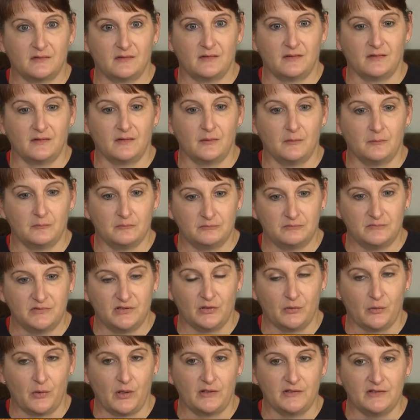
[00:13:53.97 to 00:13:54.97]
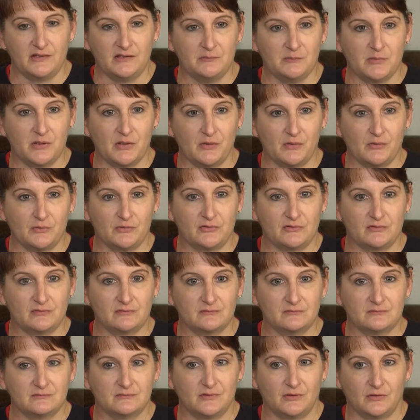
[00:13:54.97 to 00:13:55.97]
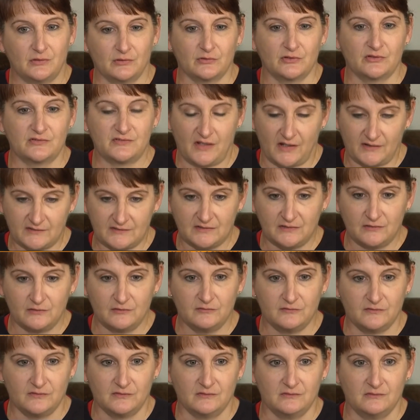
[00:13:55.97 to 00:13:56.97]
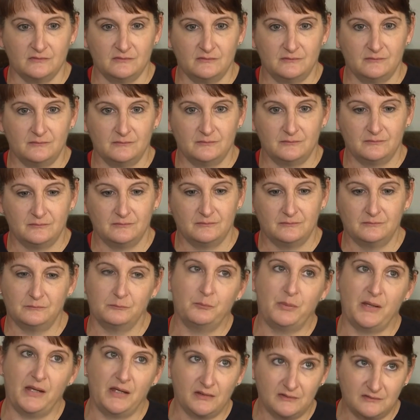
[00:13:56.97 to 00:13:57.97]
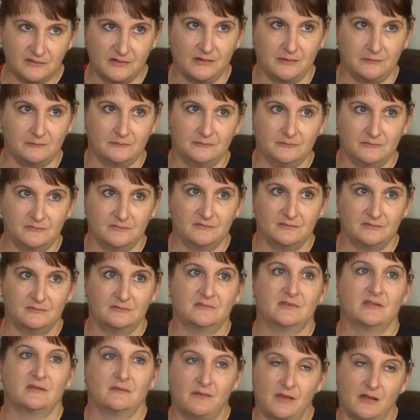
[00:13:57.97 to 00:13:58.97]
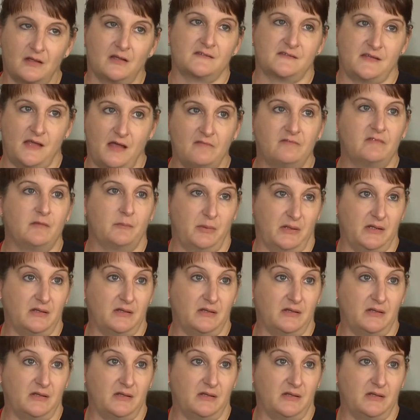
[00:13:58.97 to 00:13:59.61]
I emailed her detective and begged him to let us have the